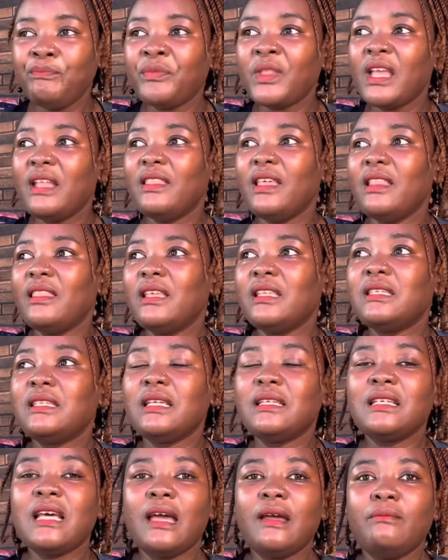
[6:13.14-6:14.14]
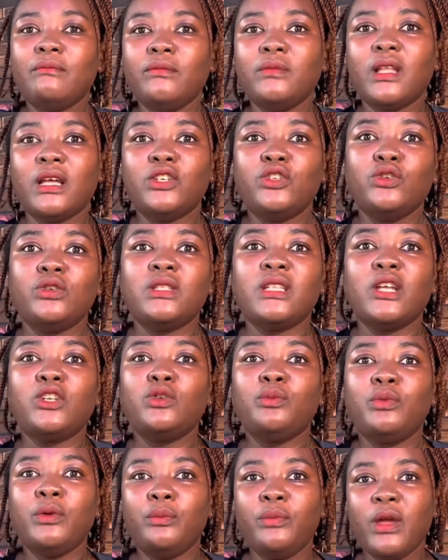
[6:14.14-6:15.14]
then that's the time that you start to
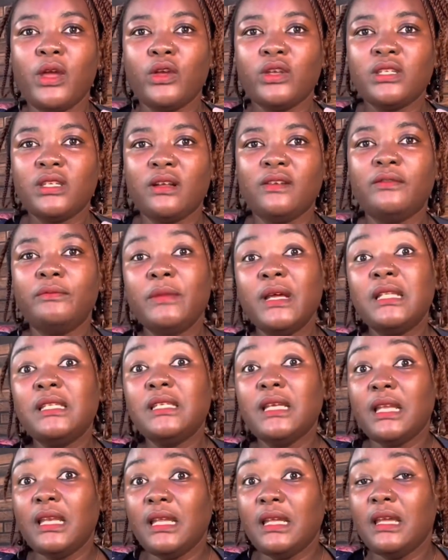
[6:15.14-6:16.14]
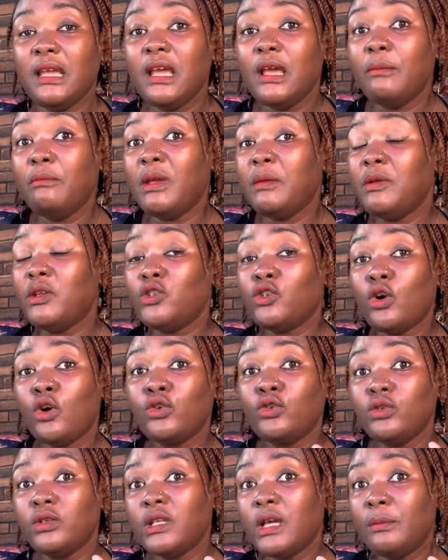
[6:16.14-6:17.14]
prepare yourself mentally. Maybe talk to
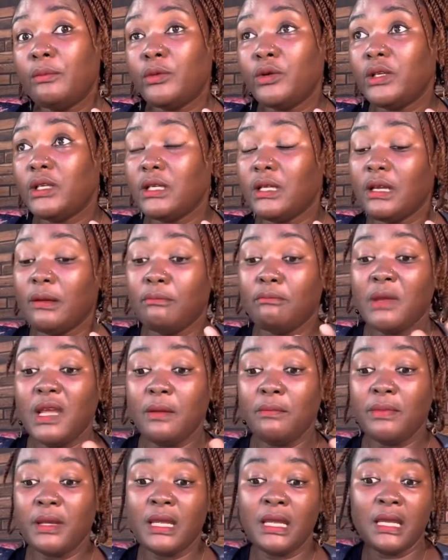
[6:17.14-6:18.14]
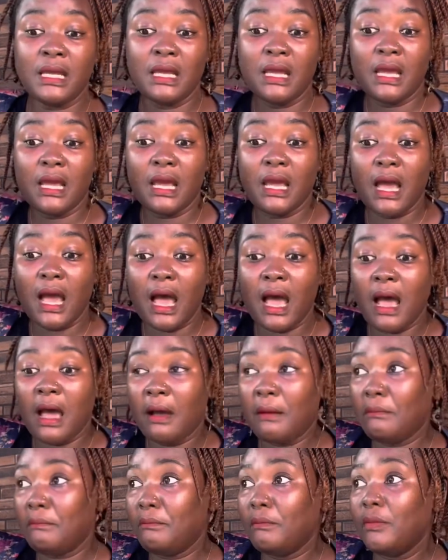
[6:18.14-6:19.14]
somebody, maybe
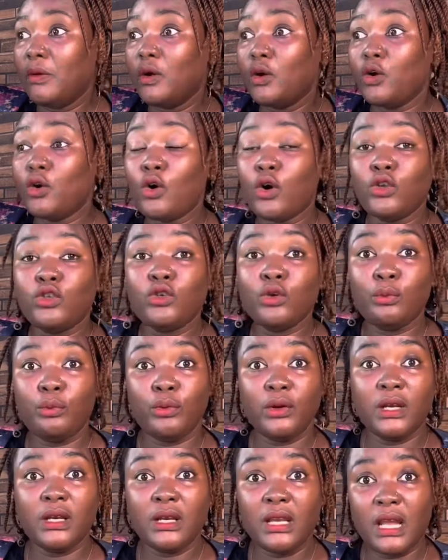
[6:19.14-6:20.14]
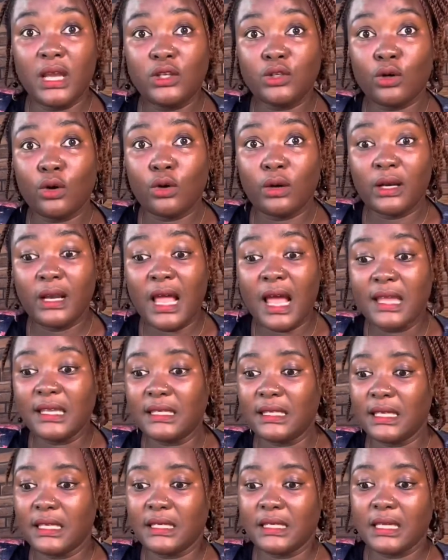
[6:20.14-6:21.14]
go to prenatal
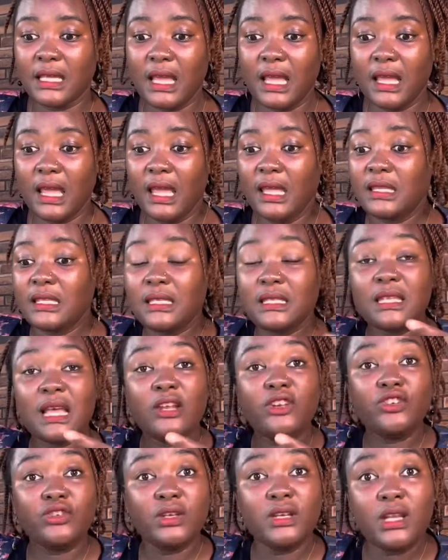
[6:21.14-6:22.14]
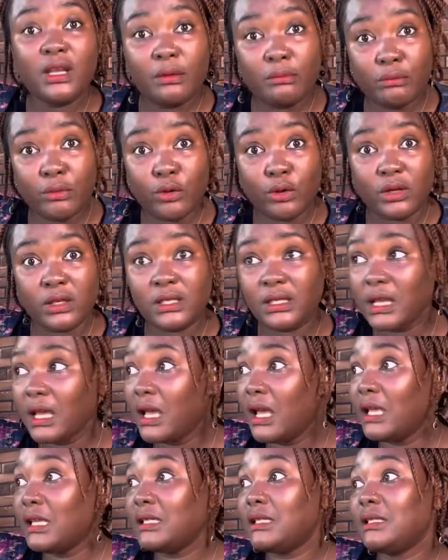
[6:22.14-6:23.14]
classes and start reading books,
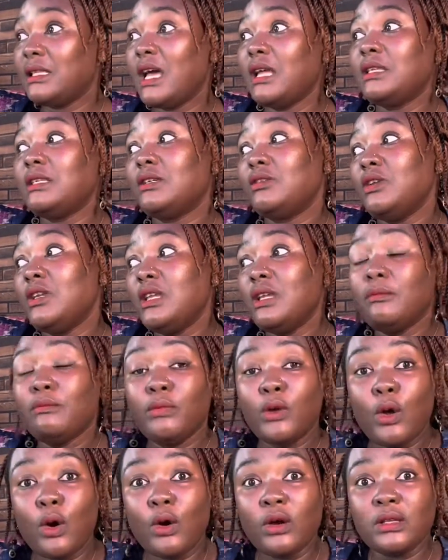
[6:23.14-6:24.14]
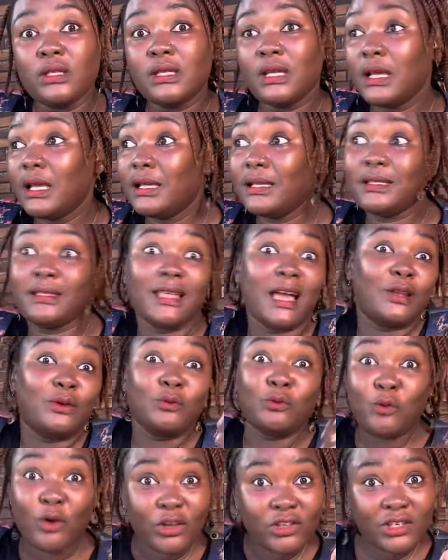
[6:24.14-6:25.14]
start reading blogs, start
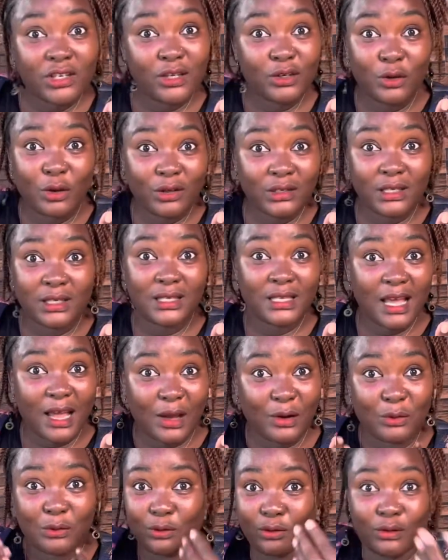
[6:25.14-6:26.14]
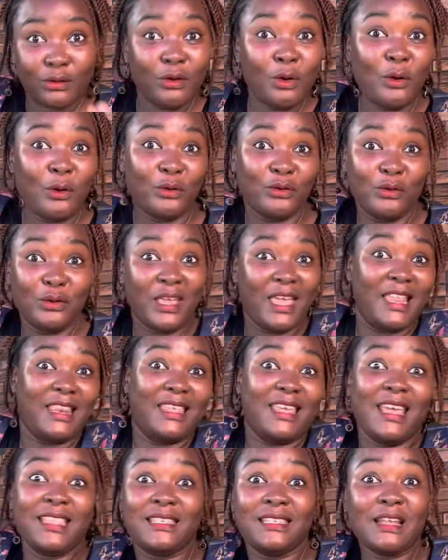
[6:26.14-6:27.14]
watching drsaru. You know, you can
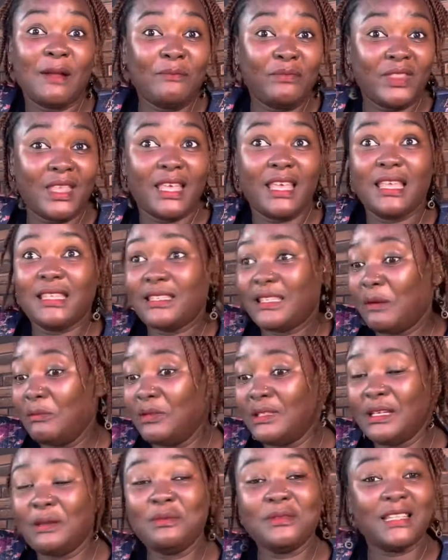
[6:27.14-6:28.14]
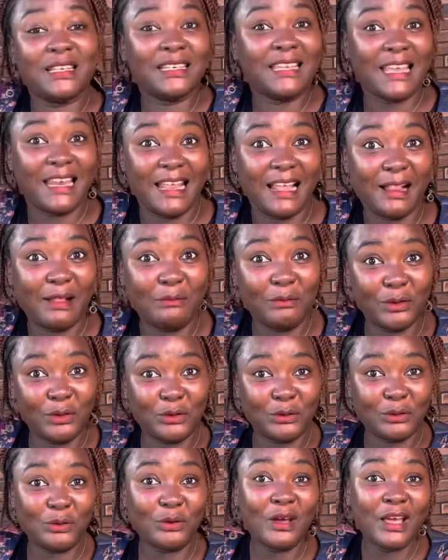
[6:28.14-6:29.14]
get something and some tips that can help you
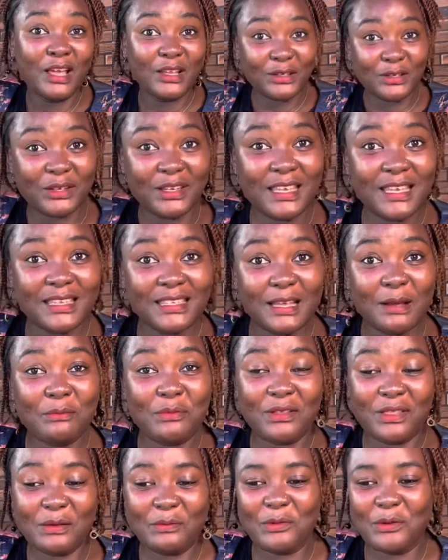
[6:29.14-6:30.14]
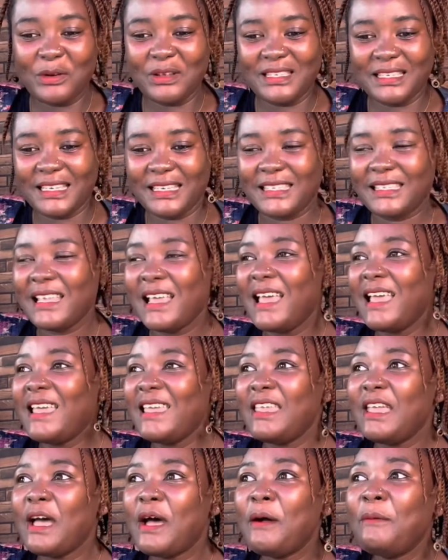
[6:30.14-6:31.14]
to ease up with the process.
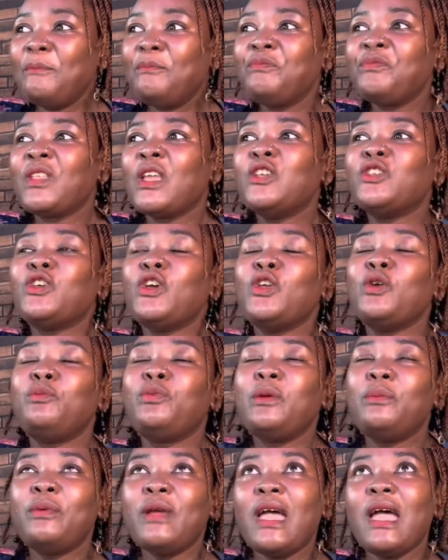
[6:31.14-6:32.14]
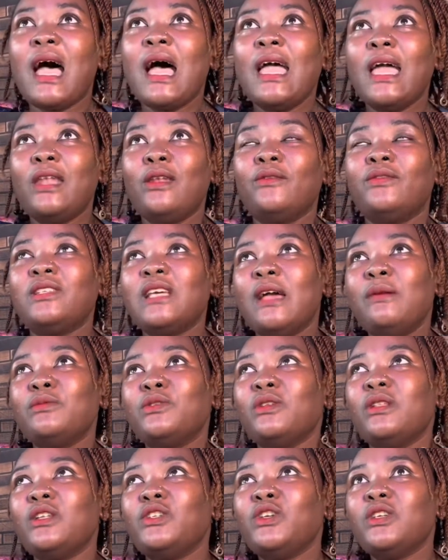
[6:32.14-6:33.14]
Yeah, so you prepare ahead of time so
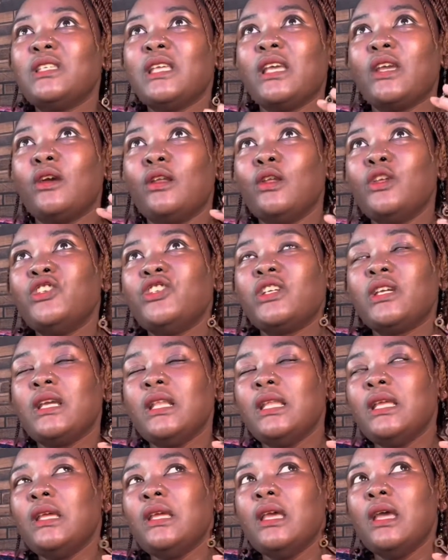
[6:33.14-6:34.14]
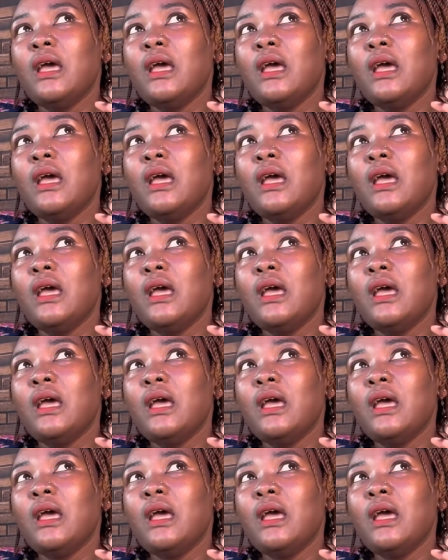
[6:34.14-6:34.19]
that you're psychologically